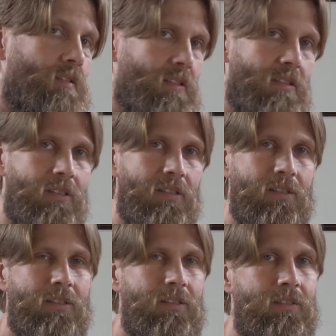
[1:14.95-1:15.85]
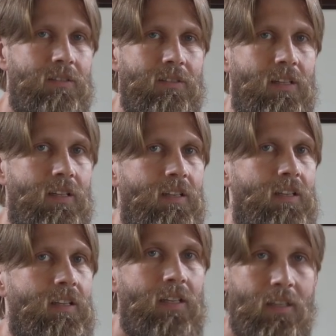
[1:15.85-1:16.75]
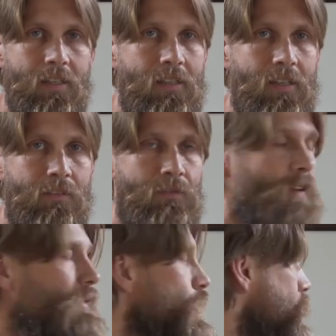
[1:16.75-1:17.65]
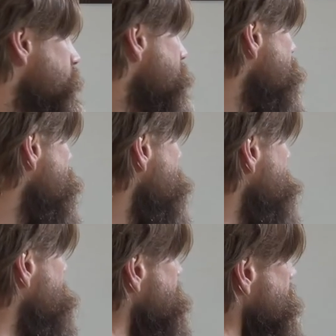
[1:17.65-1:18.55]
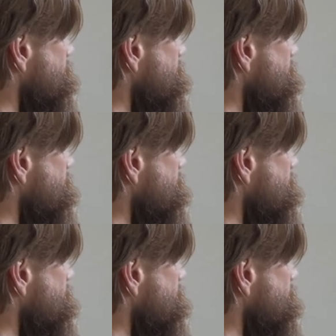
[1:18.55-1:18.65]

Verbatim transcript: that's just not efficient. So